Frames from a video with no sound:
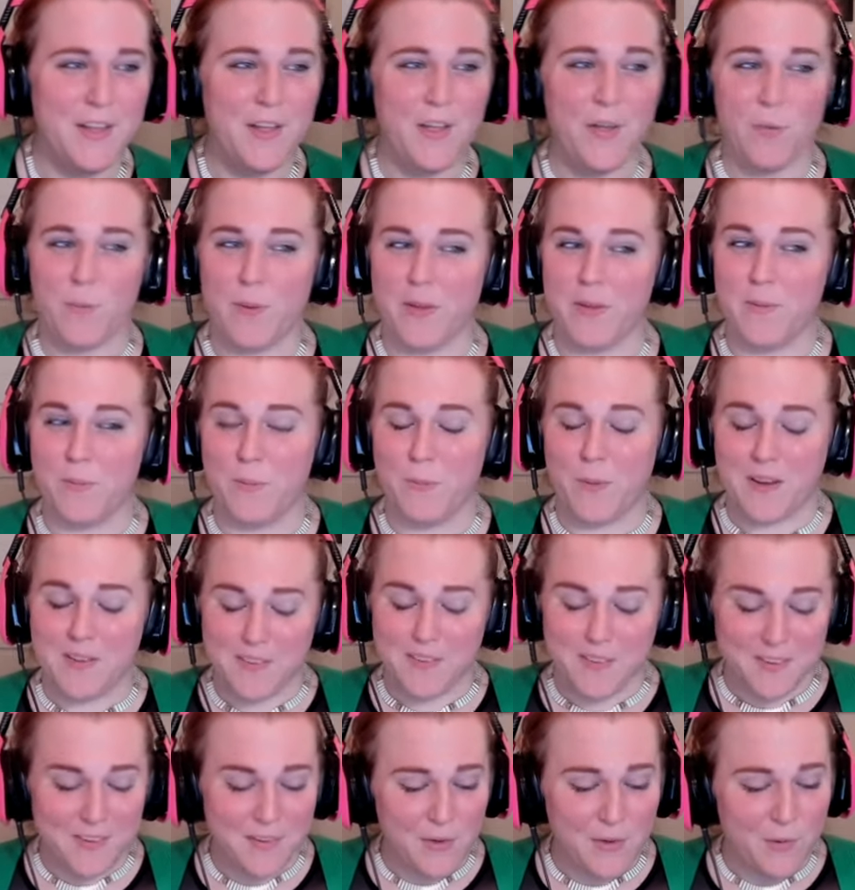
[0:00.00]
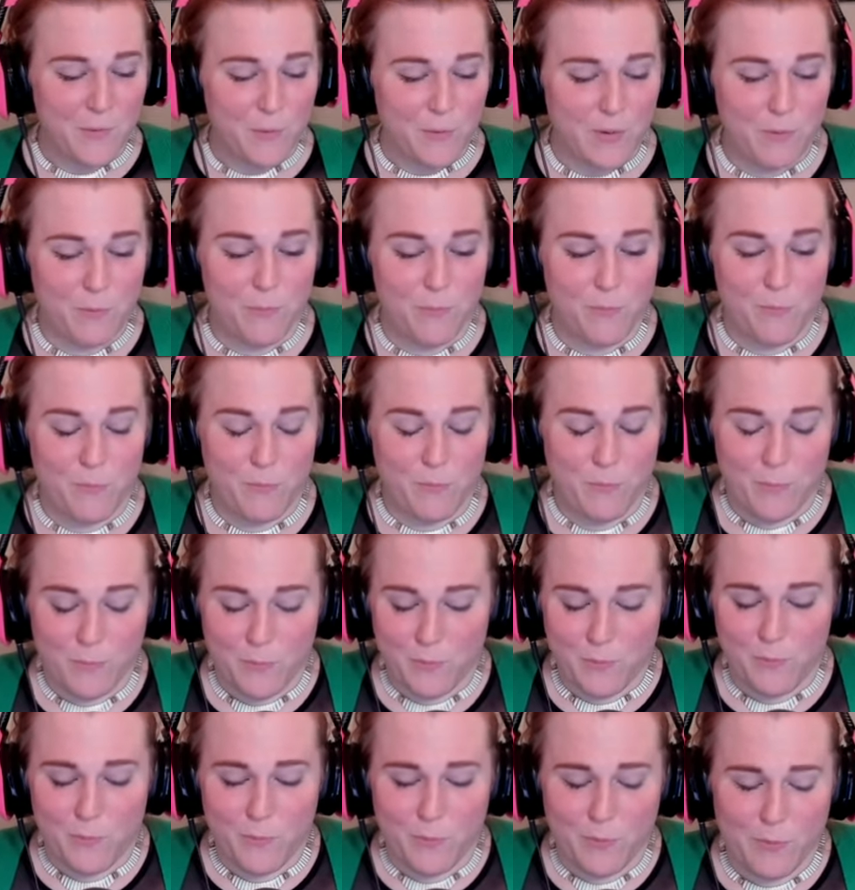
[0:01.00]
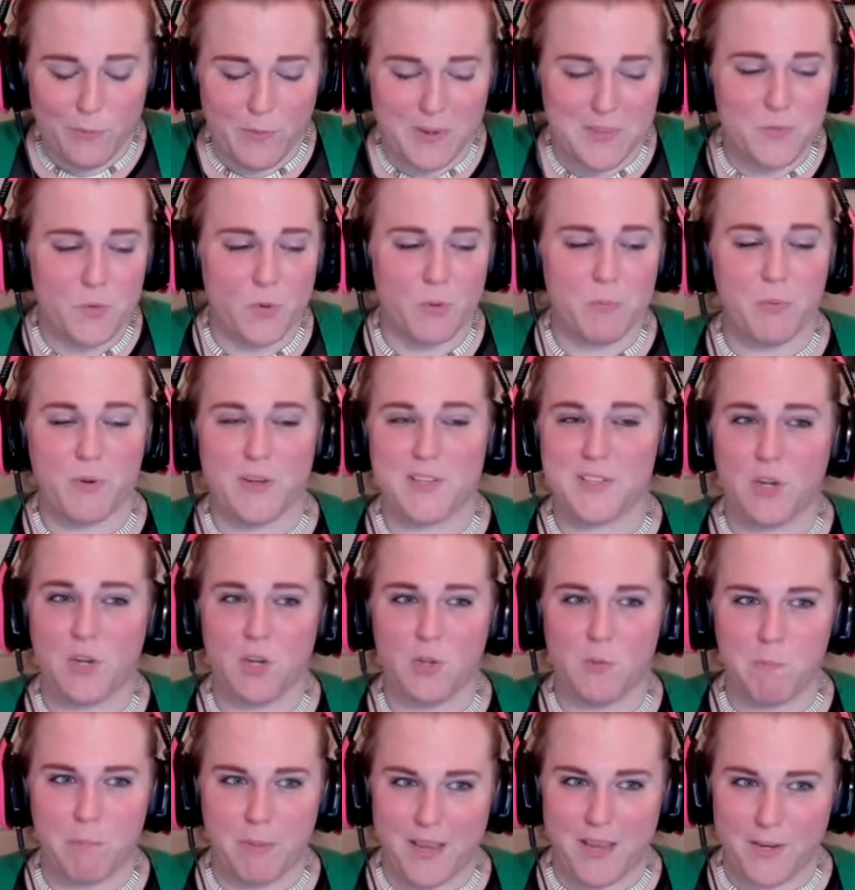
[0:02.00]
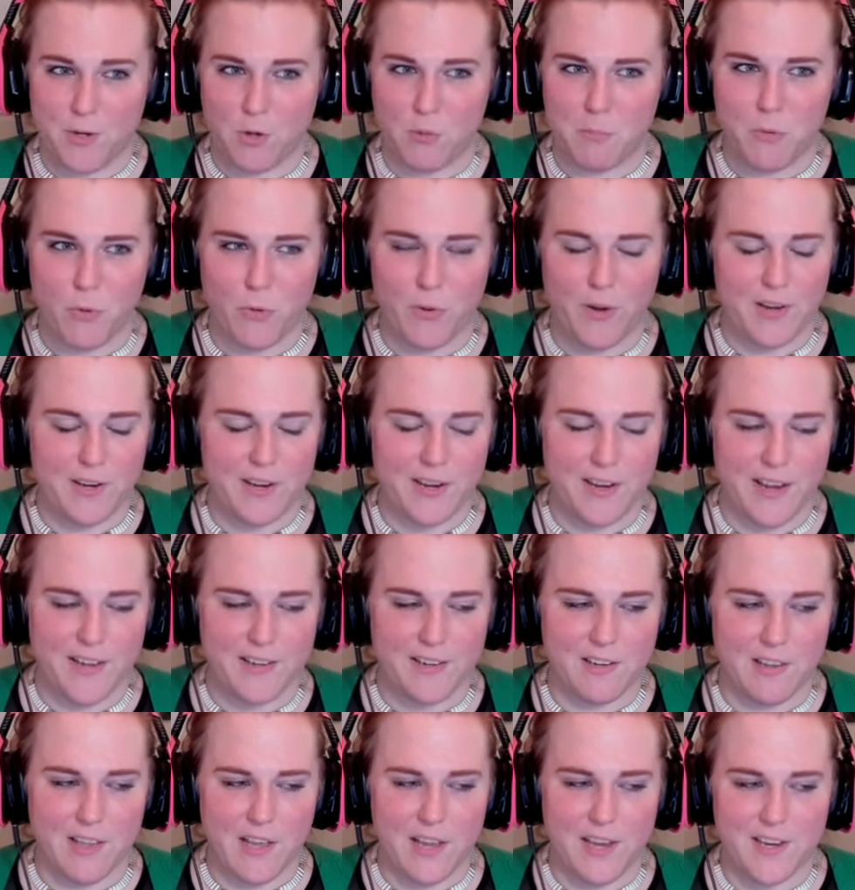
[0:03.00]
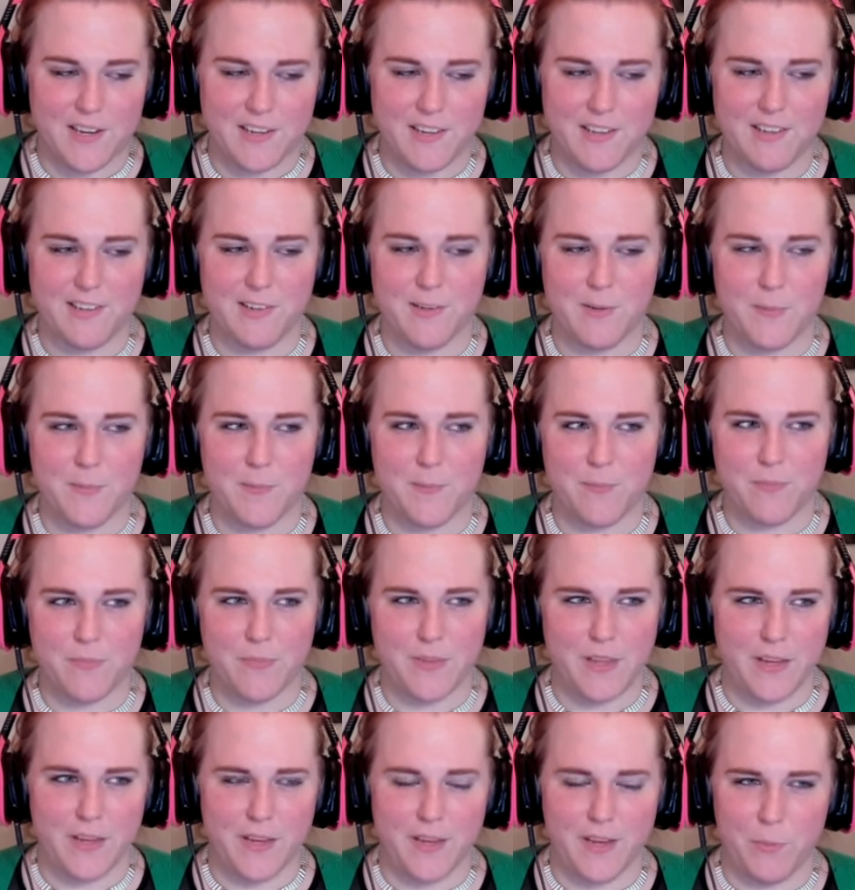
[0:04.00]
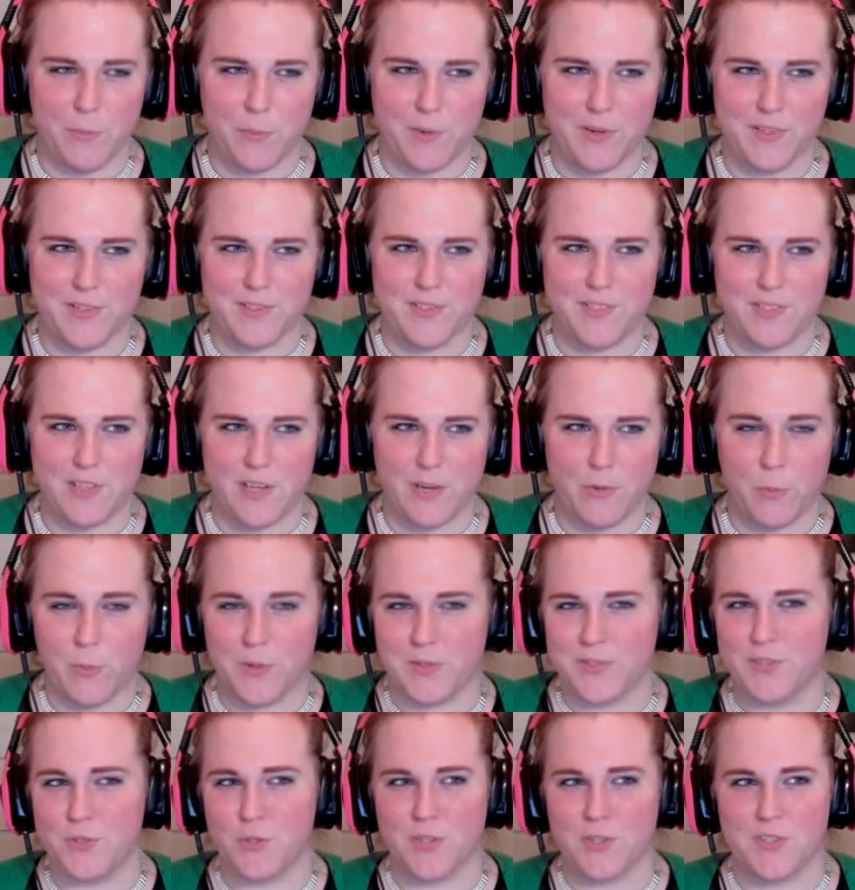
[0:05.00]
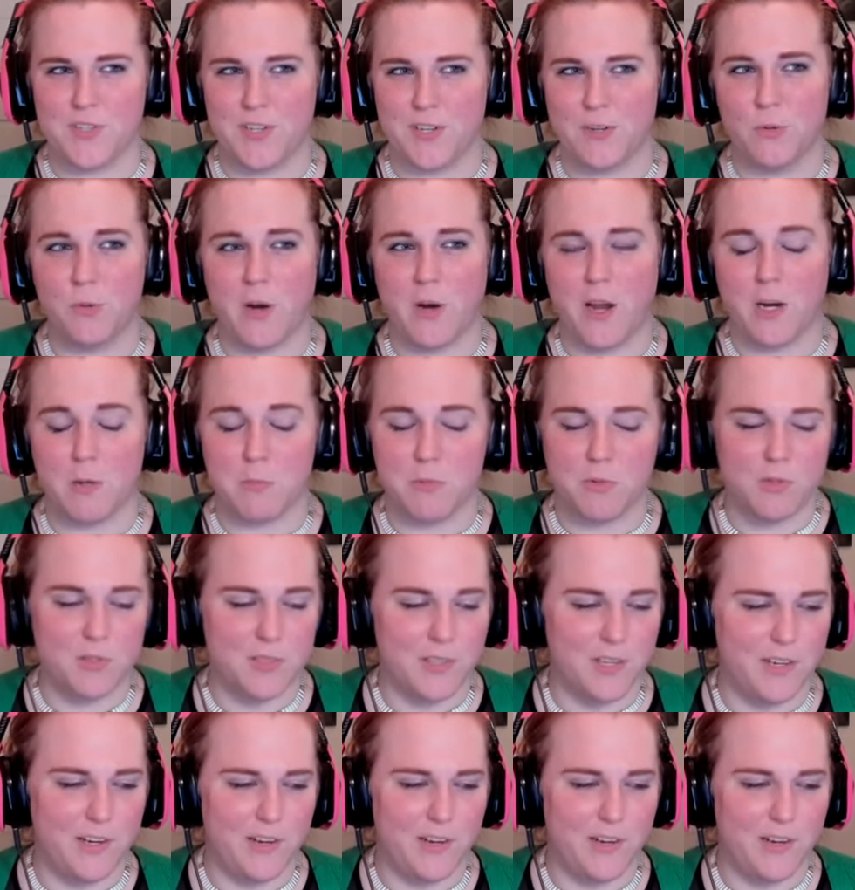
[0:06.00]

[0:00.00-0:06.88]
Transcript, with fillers: They're everywhere, we, and we, it's amazing. We, we went to a place called Bagel Boy, and like it, it was it was just incredible.